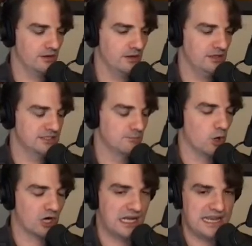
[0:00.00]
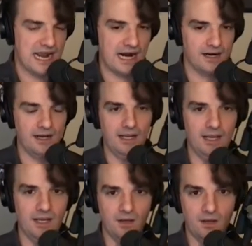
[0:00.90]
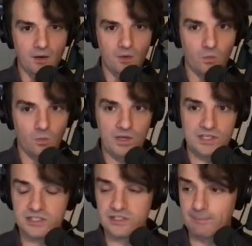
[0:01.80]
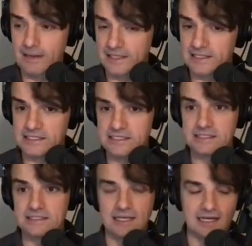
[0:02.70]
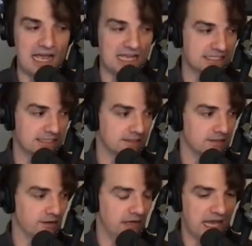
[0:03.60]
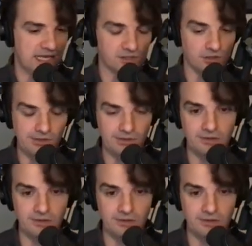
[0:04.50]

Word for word: is more clear uh, which dependencies the class relies on,